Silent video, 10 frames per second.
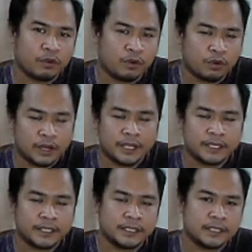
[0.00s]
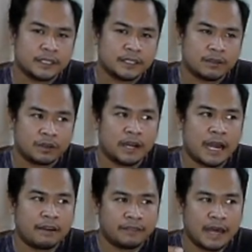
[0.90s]
quarries or
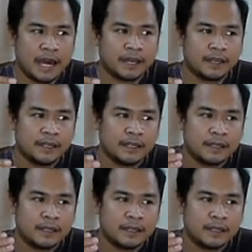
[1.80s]
have that